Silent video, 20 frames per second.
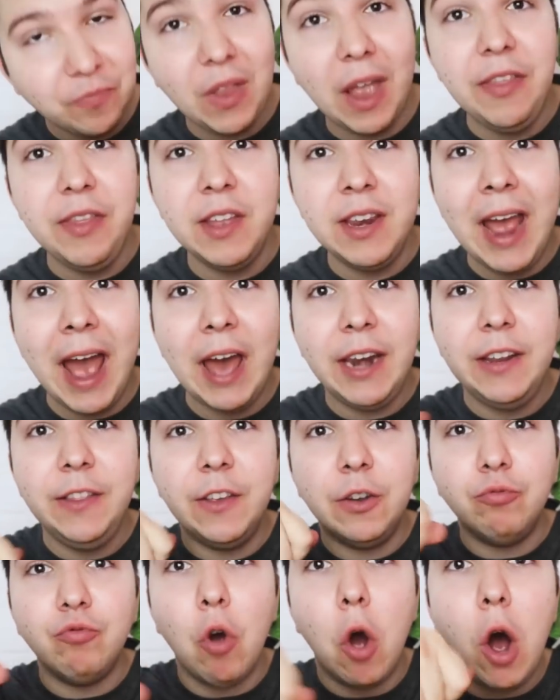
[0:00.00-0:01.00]
The
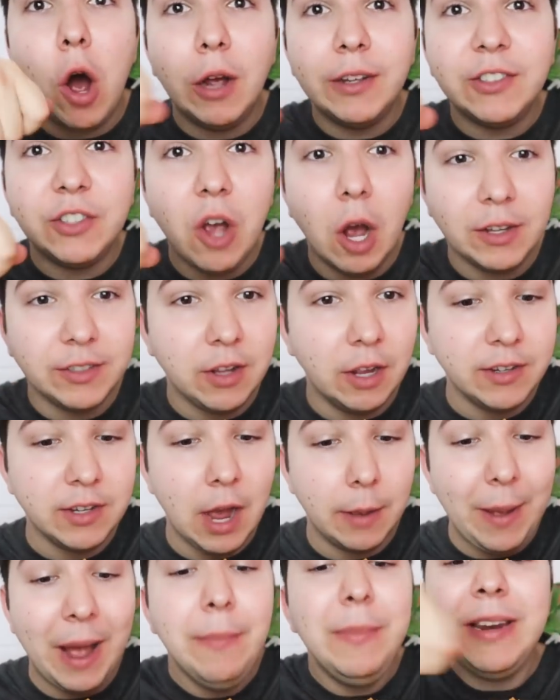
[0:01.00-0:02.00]
mukbang community.
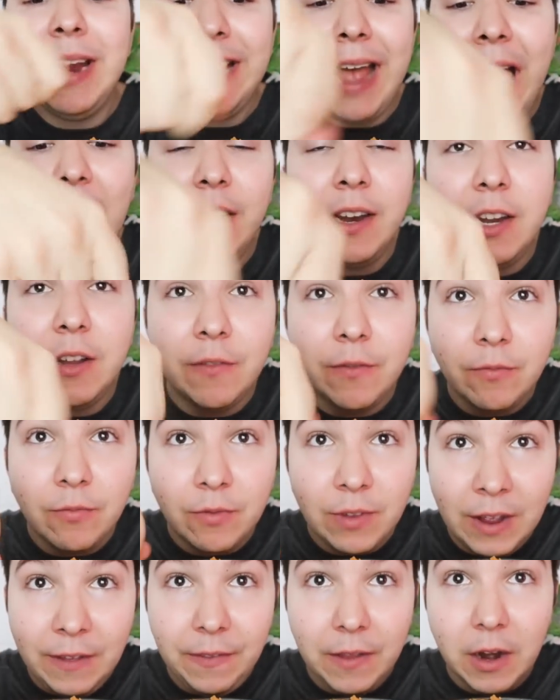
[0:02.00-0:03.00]
Now, mukbang is
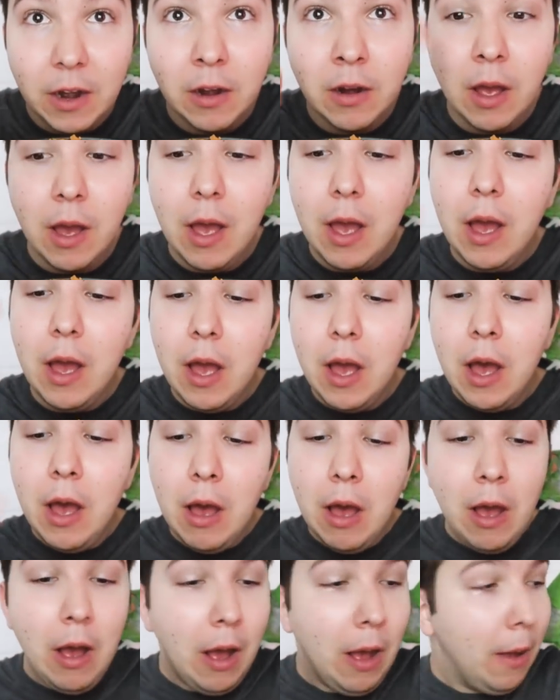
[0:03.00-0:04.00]
really easy. You could
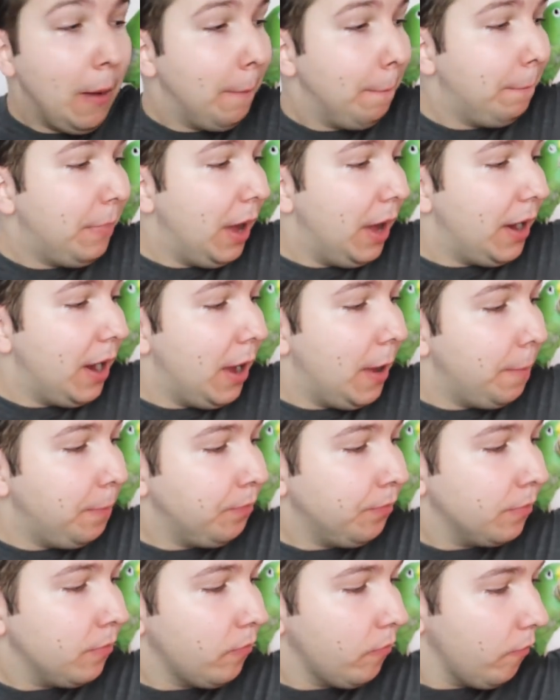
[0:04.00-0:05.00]
crank out a
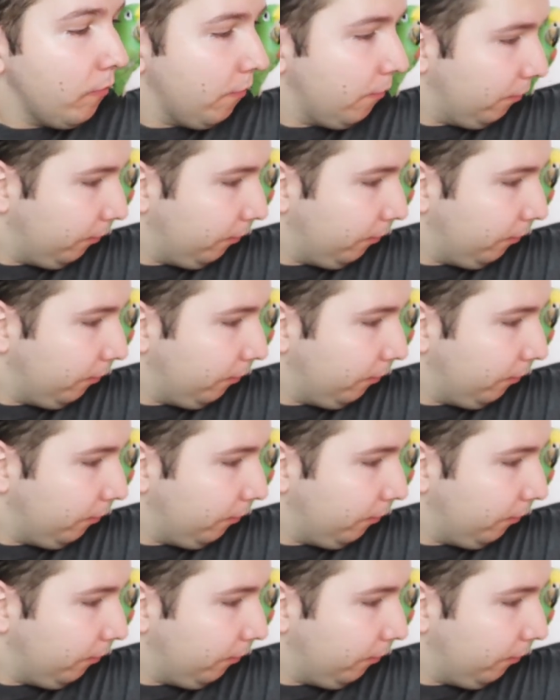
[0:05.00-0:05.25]
mukbang video